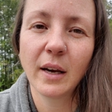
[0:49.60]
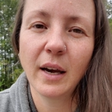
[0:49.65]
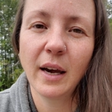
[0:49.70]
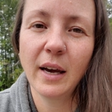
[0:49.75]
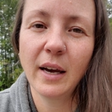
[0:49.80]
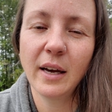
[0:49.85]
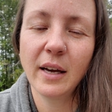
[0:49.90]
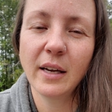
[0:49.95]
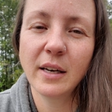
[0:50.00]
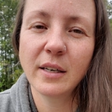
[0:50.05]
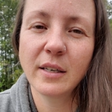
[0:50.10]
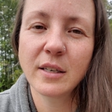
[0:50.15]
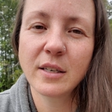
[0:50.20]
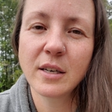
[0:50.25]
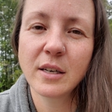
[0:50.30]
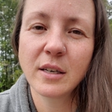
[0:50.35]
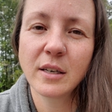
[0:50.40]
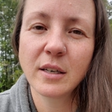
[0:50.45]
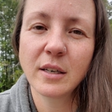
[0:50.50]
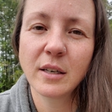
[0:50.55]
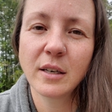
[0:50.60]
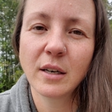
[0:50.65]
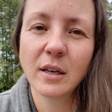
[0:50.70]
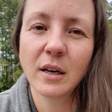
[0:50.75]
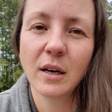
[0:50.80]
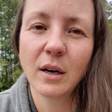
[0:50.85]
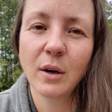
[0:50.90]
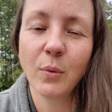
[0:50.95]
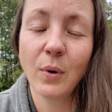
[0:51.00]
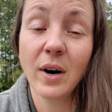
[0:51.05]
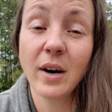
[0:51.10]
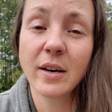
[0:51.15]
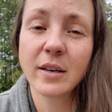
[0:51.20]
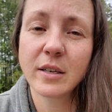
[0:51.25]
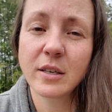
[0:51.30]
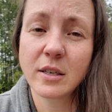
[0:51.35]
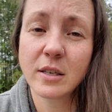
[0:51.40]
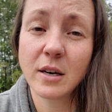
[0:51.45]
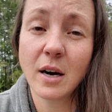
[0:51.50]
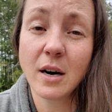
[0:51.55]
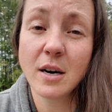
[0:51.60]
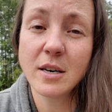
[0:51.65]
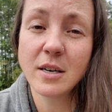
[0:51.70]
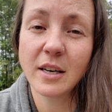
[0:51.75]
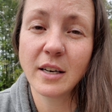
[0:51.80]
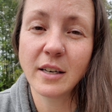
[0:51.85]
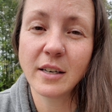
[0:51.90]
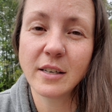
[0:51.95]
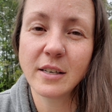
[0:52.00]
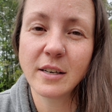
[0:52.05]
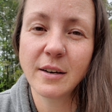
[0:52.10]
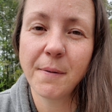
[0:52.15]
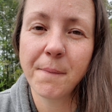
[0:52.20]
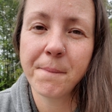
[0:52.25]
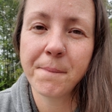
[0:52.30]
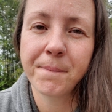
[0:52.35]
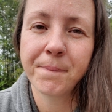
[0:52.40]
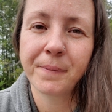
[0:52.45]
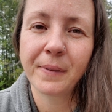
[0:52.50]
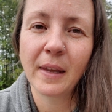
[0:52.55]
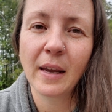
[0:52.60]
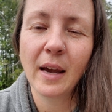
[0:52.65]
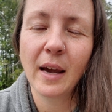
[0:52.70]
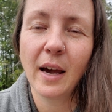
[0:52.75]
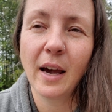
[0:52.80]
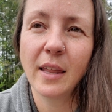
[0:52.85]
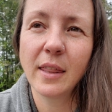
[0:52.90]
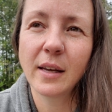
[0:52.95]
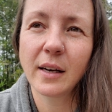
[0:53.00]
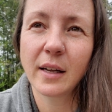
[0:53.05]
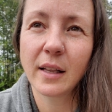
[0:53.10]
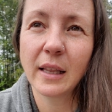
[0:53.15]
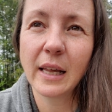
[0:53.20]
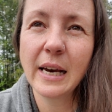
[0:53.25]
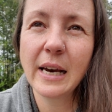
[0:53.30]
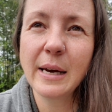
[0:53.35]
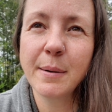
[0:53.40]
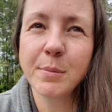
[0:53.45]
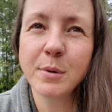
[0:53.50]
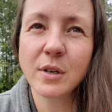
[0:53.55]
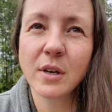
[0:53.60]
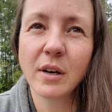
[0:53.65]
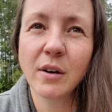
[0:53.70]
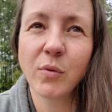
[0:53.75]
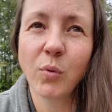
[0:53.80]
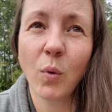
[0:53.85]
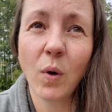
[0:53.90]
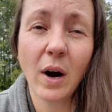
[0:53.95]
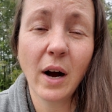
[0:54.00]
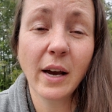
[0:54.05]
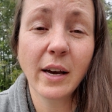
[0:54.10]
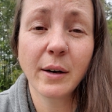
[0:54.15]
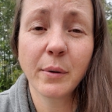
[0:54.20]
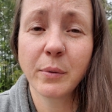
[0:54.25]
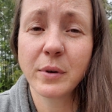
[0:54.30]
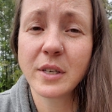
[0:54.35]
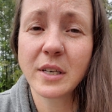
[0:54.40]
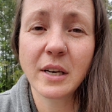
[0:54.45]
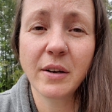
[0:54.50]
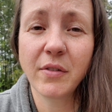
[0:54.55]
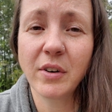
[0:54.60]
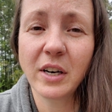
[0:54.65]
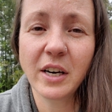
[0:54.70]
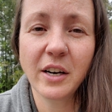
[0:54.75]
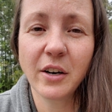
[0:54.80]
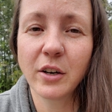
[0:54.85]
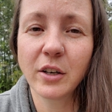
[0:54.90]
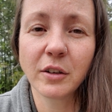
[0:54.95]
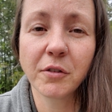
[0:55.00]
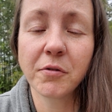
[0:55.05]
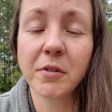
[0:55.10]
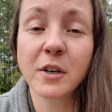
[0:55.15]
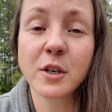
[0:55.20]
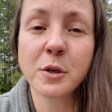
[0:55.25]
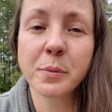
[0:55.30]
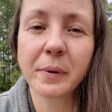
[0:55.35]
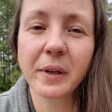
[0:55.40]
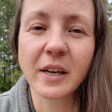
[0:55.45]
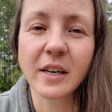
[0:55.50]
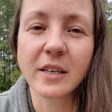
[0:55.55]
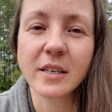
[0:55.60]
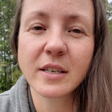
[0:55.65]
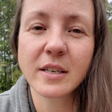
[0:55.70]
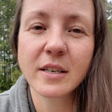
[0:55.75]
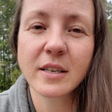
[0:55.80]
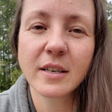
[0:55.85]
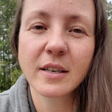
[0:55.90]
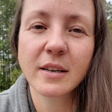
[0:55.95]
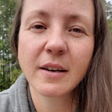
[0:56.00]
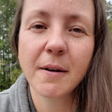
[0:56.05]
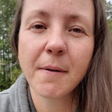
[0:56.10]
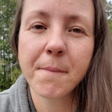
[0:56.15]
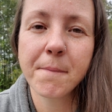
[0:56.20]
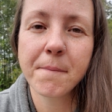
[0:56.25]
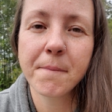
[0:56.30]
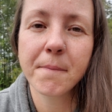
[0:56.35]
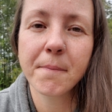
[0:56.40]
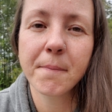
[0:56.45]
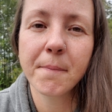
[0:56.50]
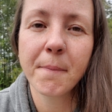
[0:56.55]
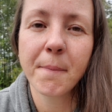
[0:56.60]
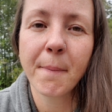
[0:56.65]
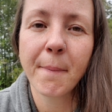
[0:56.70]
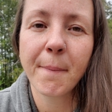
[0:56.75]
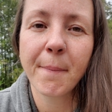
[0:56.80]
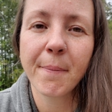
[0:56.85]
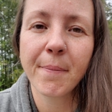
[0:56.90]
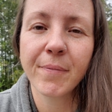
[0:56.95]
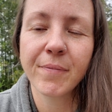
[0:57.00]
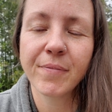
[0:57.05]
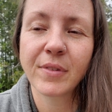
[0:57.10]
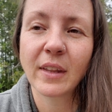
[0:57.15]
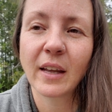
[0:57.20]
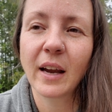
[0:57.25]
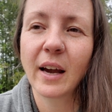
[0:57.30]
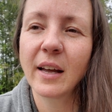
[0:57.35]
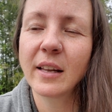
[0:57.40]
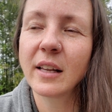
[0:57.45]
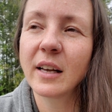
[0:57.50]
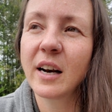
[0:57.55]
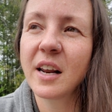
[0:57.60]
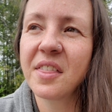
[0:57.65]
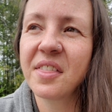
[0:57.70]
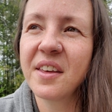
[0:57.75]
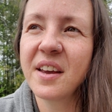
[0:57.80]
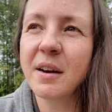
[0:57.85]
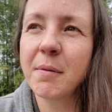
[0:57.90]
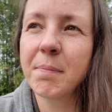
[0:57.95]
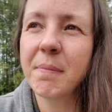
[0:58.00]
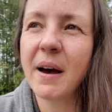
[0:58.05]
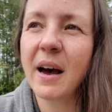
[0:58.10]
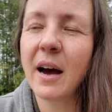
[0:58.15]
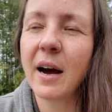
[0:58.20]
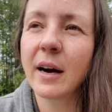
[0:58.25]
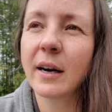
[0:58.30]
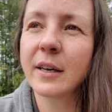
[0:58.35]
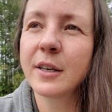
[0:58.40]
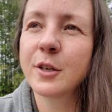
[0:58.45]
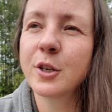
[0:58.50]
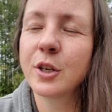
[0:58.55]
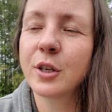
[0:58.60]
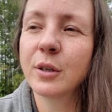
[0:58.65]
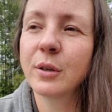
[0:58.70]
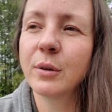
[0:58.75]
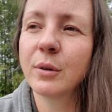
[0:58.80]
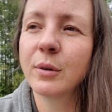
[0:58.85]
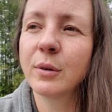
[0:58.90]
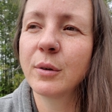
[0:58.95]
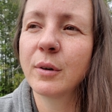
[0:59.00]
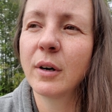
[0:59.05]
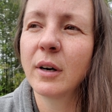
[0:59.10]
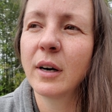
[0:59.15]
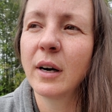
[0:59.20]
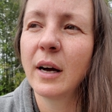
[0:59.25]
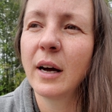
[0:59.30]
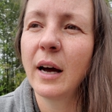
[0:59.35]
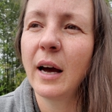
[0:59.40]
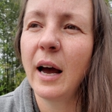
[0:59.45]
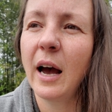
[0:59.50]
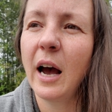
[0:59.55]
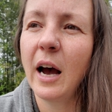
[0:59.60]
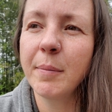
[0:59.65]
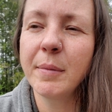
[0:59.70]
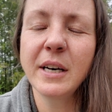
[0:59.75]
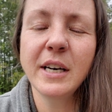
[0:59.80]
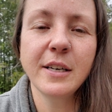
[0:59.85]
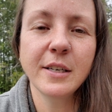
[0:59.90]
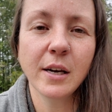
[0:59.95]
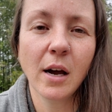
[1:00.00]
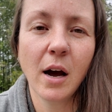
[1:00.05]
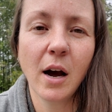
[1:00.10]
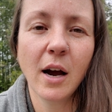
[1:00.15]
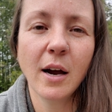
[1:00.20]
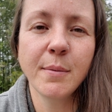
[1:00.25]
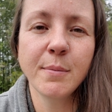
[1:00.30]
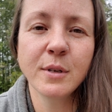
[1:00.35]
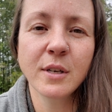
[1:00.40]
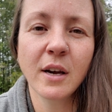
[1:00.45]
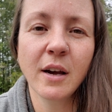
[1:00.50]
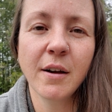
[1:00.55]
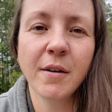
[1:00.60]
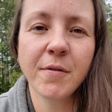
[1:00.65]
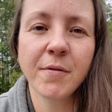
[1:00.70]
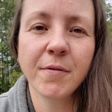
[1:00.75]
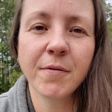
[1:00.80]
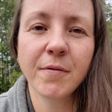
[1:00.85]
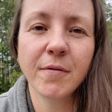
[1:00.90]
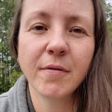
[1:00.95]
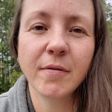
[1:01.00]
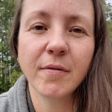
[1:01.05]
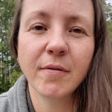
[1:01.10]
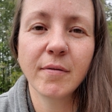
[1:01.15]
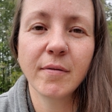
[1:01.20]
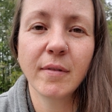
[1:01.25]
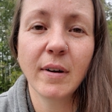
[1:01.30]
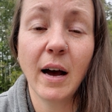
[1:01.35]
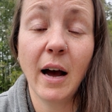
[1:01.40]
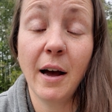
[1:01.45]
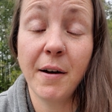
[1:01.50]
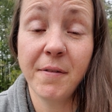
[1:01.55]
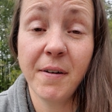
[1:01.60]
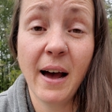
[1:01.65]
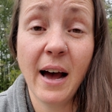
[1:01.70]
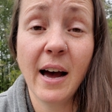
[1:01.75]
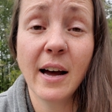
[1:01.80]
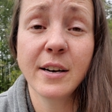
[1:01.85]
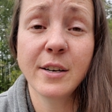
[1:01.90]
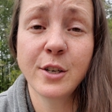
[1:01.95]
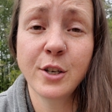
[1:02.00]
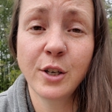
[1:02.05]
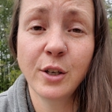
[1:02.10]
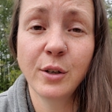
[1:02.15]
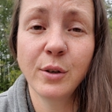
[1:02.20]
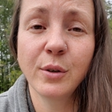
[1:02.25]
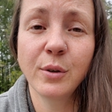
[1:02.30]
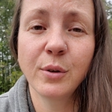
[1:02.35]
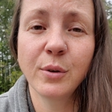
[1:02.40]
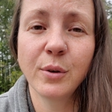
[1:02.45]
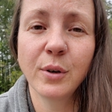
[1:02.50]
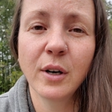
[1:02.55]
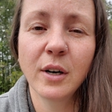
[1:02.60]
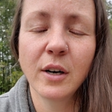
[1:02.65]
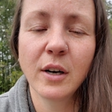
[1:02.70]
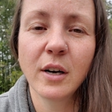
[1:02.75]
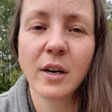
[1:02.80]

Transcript: and where it started and the claims of why it was even here in the first place. I'm going to think back to how many times I've I've had to